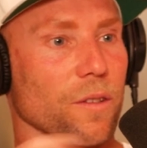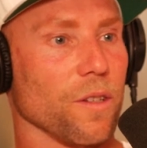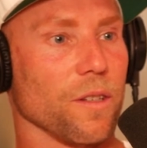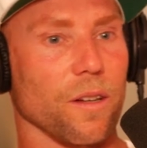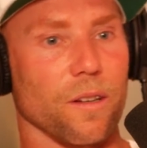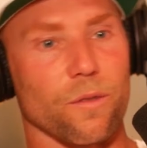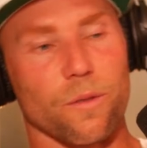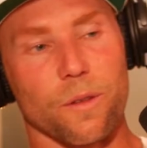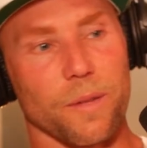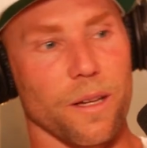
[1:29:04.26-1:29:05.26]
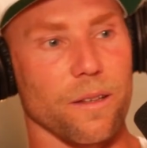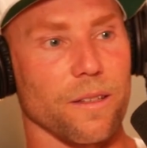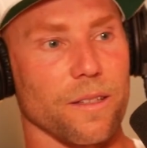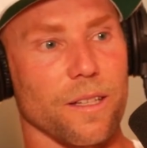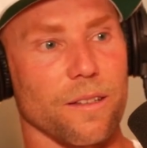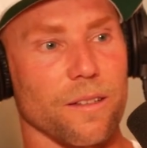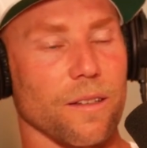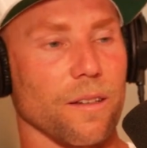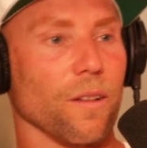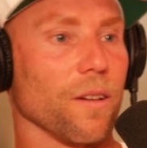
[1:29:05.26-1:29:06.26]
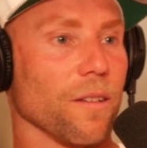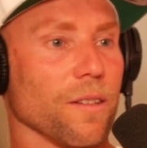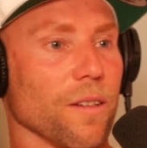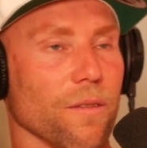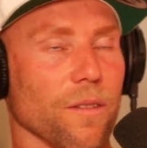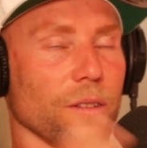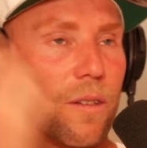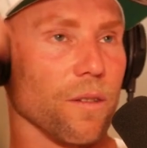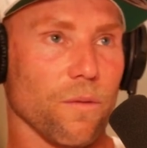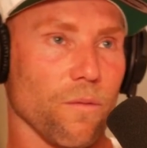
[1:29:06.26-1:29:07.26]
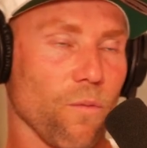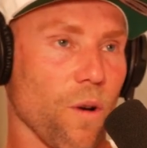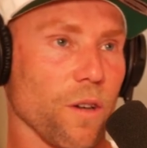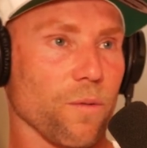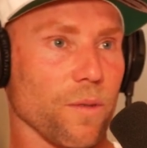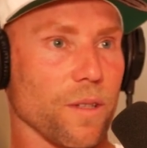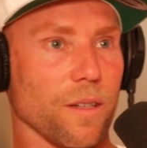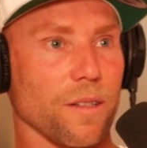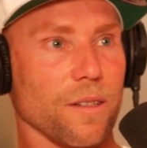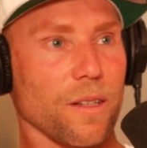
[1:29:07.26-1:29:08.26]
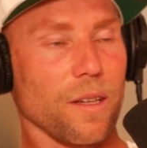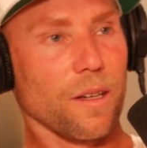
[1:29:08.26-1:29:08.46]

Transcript: and just kind of doing the behind the scenes, like a lot of the stuff that you watch with Denis.